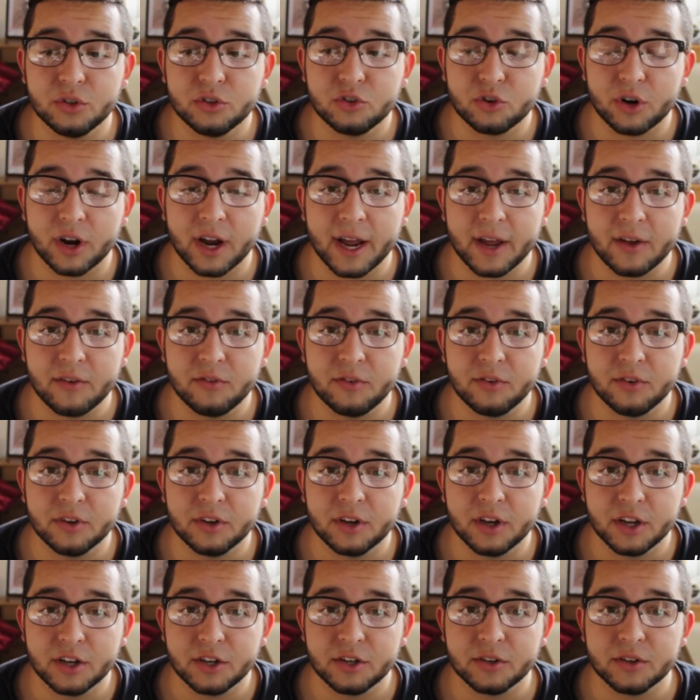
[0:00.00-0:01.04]
drive
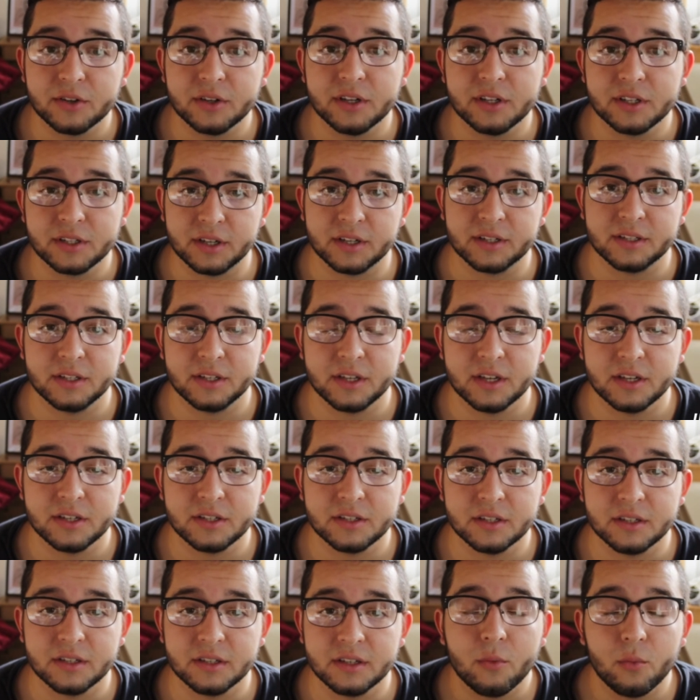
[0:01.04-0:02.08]
under intoxication.